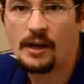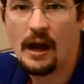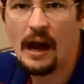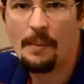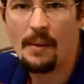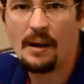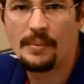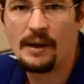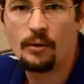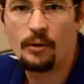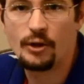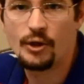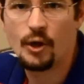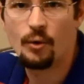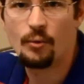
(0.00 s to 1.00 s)
I might be able to
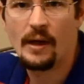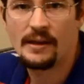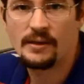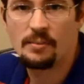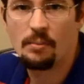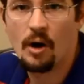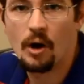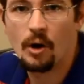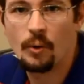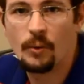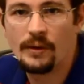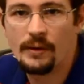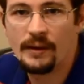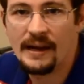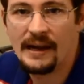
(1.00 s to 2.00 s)
show that tomorrow
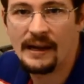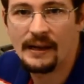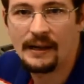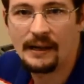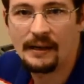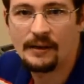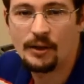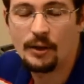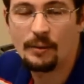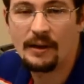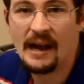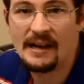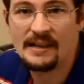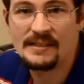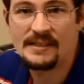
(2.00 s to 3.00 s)
in the canning. You can
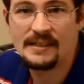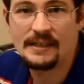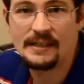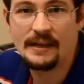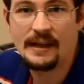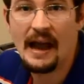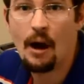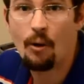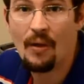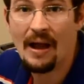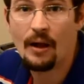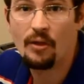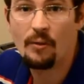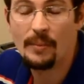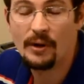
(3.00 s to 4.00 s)
kind of see how
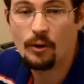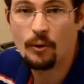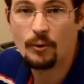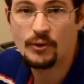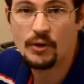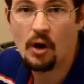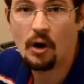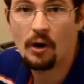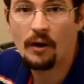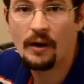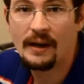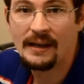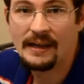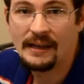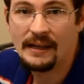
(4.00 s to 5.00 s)
loud the Miros are
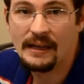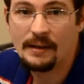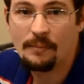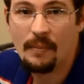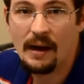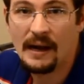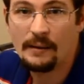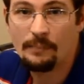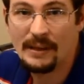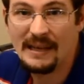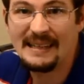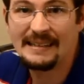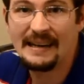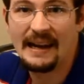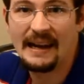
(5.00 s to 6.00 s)
in my
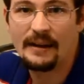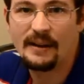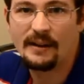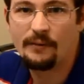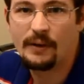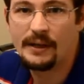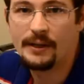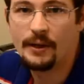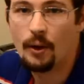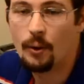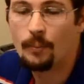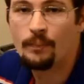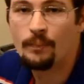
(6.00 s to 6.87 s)
bean canning video.